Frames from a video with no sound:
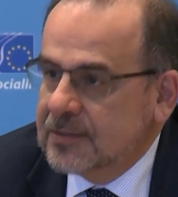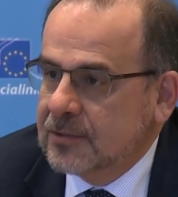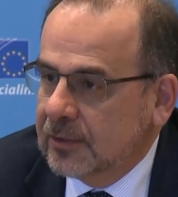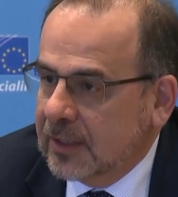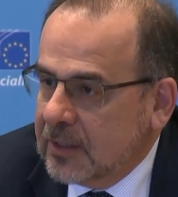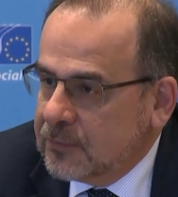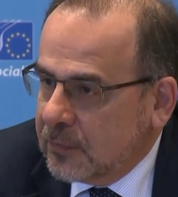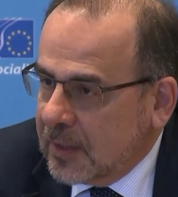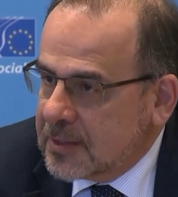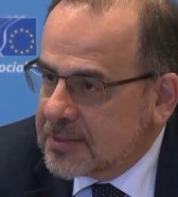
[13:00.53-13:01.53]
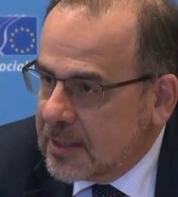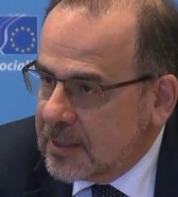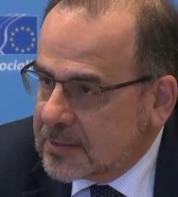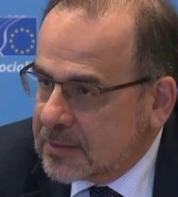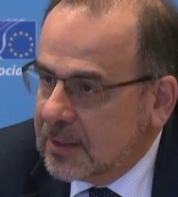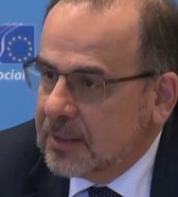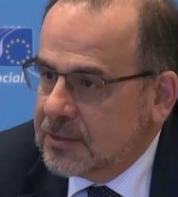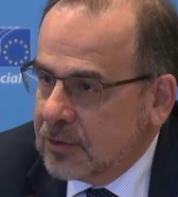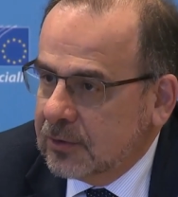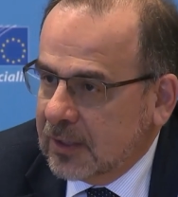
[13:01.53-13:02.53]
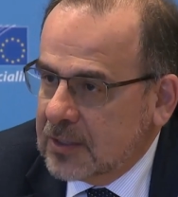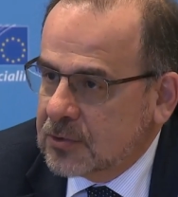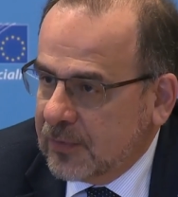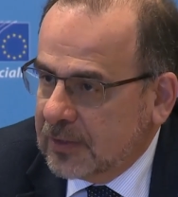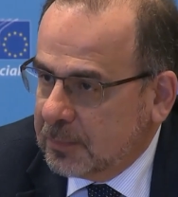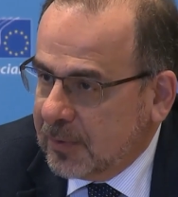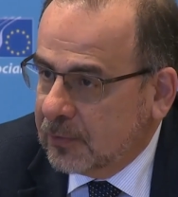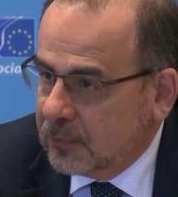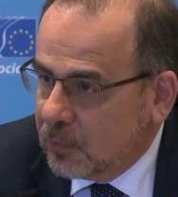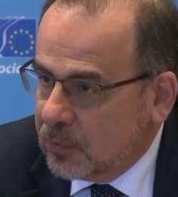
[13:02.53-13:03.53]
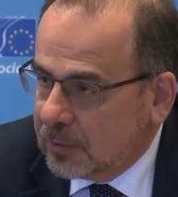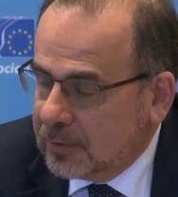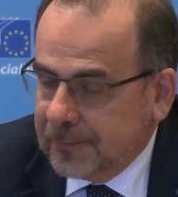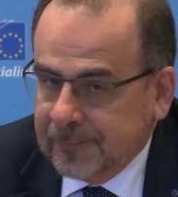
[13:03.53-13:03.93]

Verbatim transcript: It's not the case of the United States. It's not the case of other parts of the world.